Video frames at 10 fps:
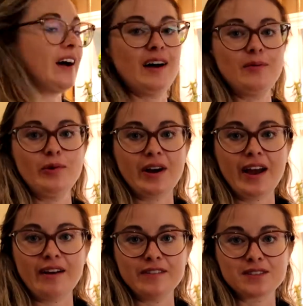um, where I
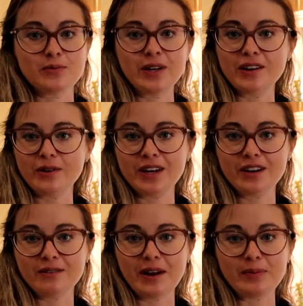have this window
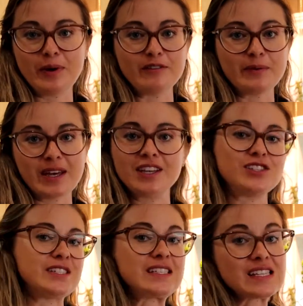here right above my
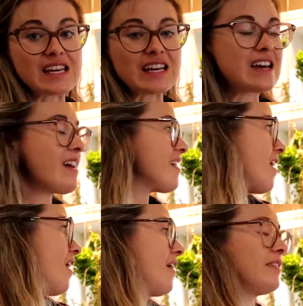kitchen sink.
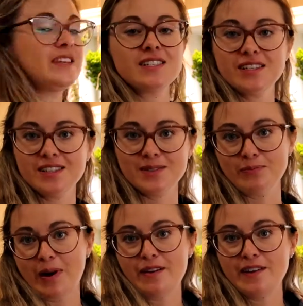This
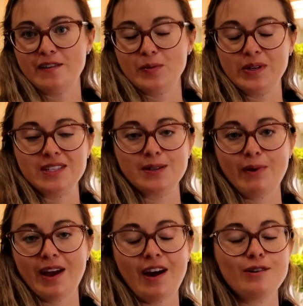is my favorite place
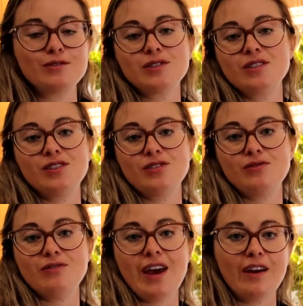in my house
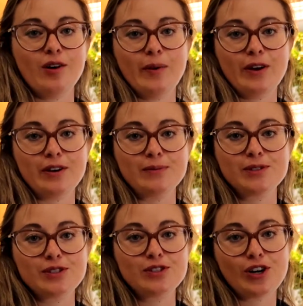to hang all my
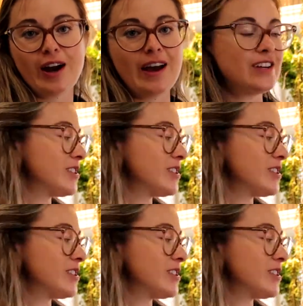herbs to dry